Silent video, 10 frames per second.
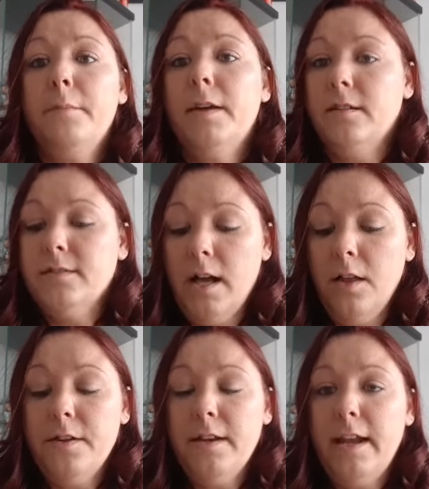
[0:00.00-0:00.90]
It'll tell
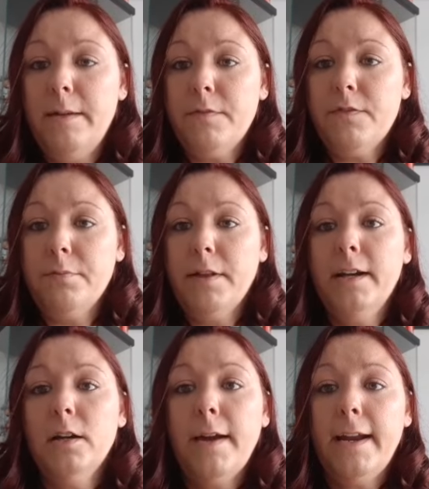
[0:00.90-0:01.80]
the name of the
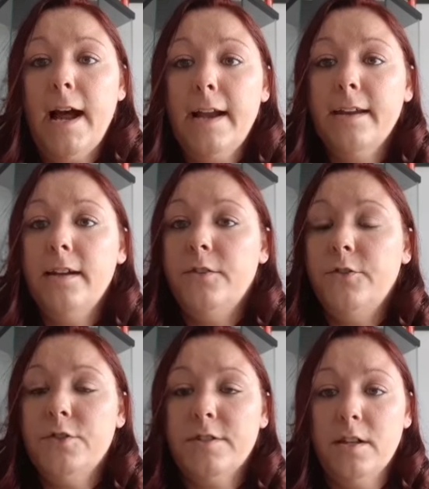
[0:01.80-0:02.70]
player right on it, and you
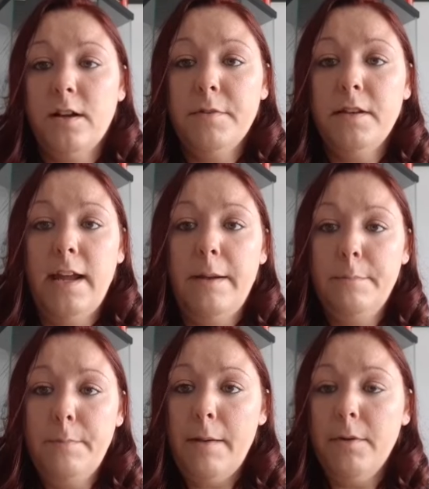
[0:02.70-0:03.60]
just look up the name
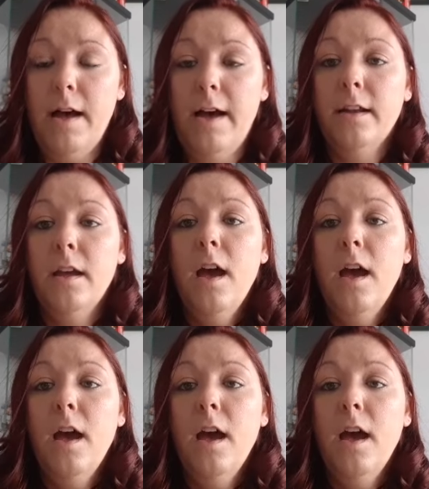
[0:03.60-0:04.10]
bobblehead.